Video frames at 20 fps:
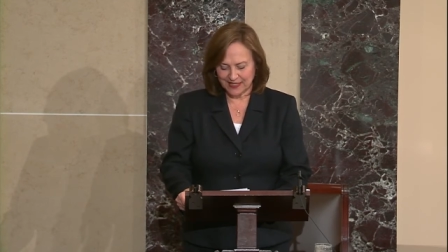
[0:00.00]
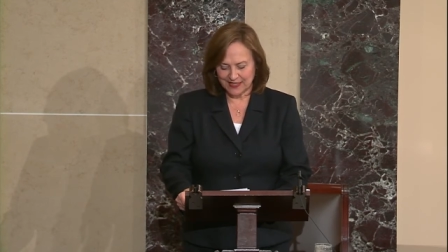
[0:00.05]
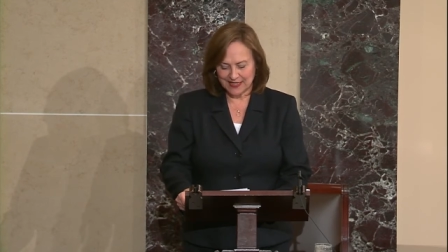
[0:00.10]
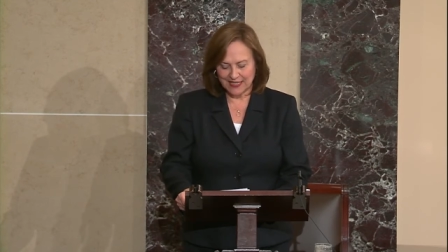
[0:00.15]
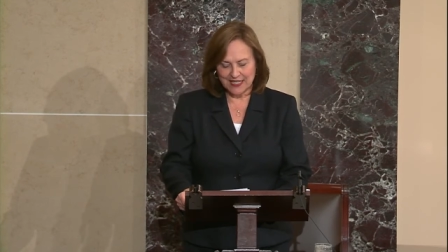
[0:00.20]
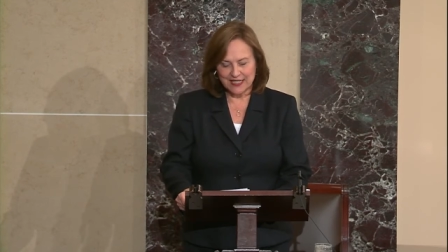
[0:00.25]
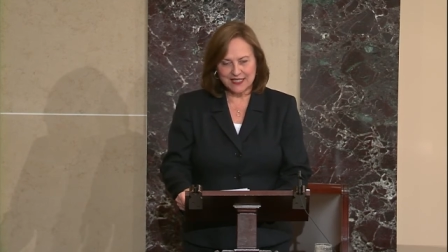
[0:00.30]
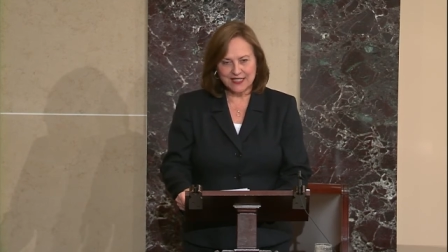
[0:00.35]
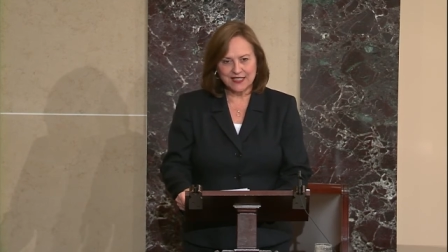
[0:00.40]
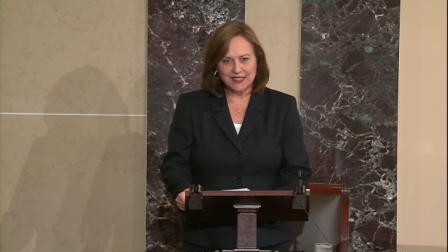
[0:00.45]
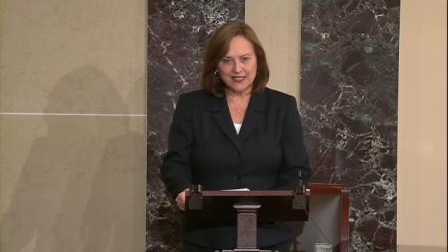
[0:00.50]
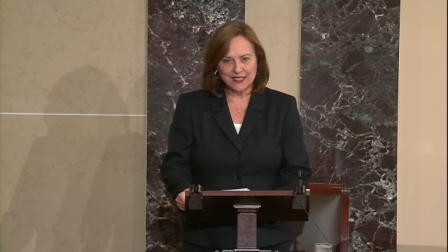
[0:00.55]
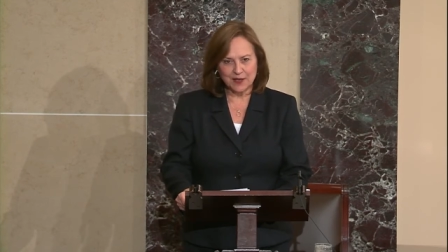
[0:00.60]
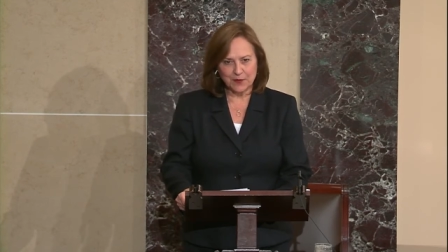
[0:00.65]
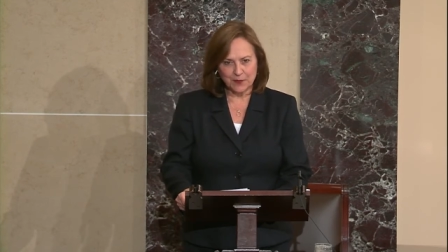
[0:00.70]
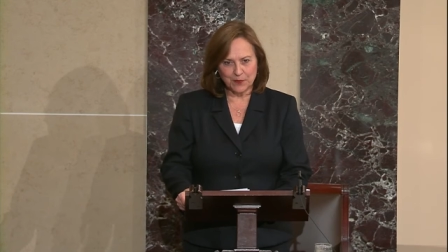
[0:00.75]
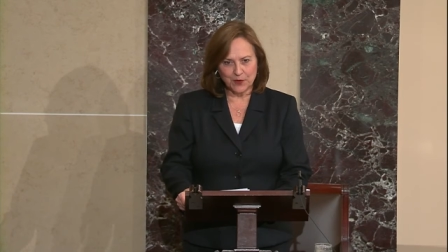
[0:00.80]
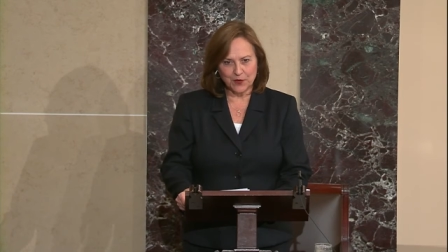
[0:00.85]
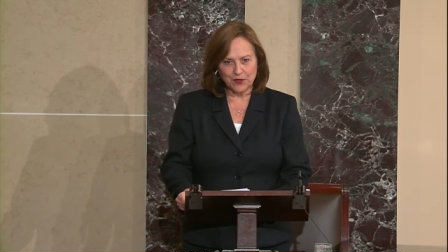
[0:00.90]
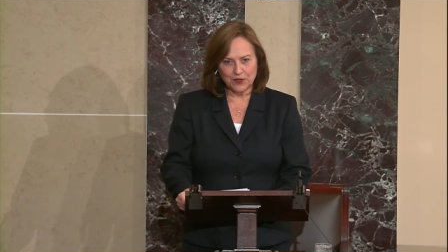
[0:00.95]
These
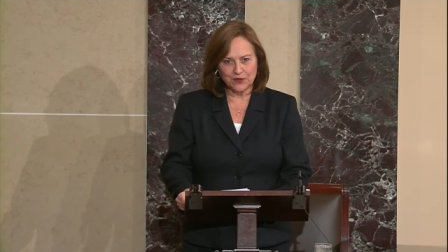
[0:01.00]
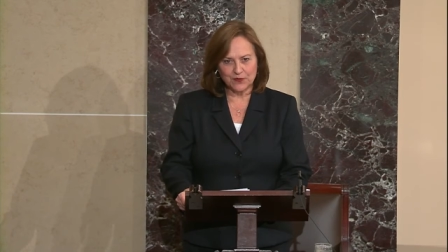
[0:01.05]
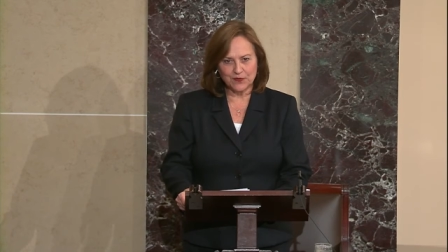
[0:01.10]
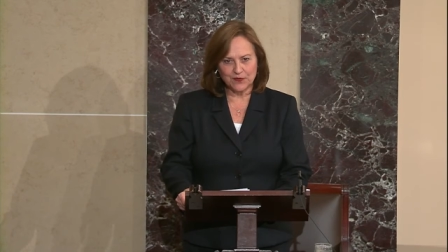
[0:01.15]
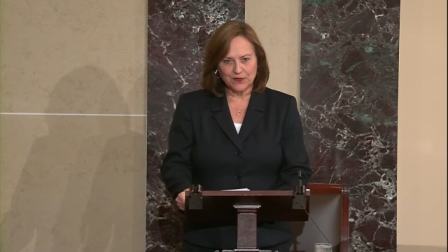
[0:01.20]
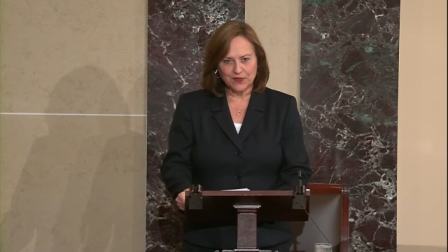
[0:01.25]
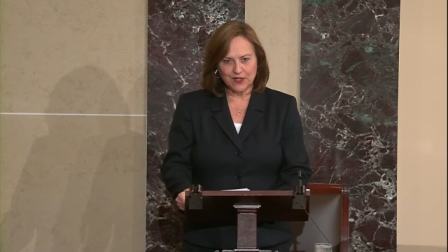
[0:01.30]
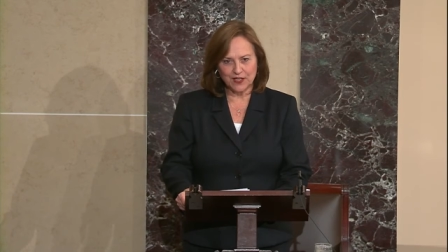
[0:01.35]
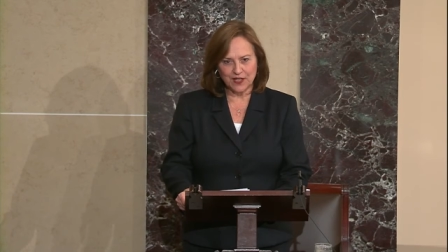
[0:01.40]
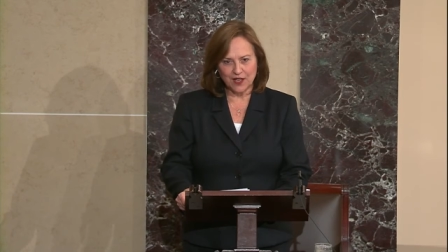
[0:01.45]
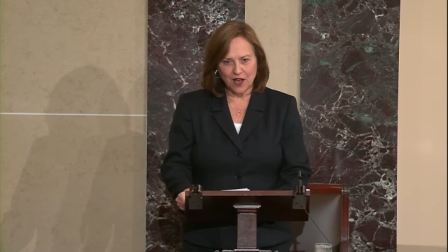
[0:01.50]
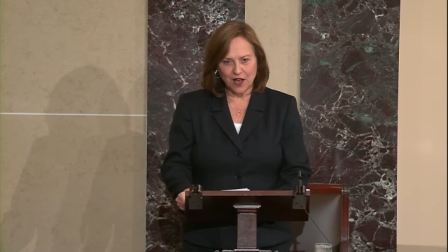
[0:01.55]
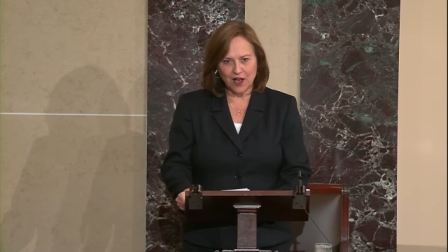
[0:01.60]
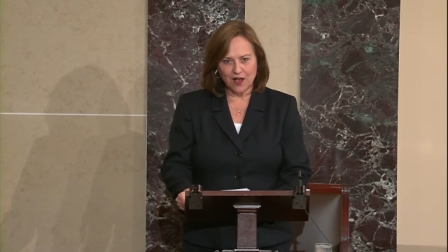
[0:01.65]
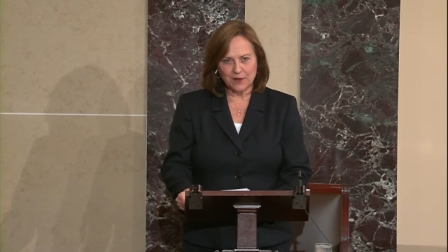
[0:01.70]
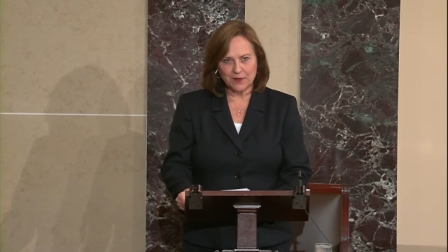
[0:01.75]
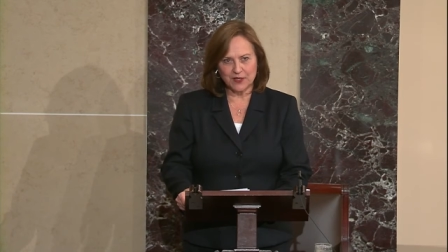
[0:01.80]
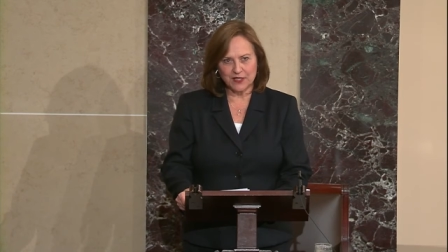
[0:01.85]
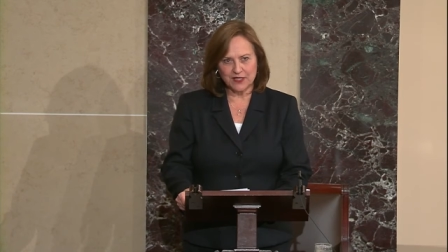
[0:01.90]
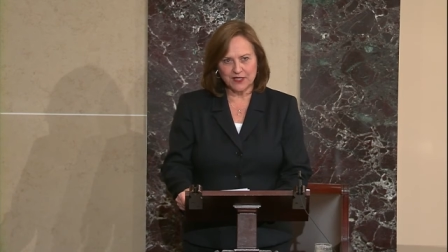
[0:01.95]
simple,
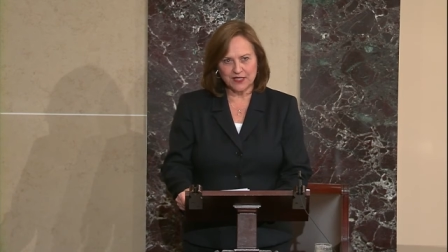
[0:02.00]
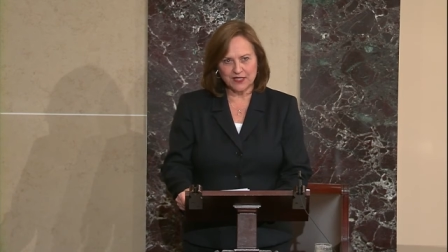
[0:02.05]
common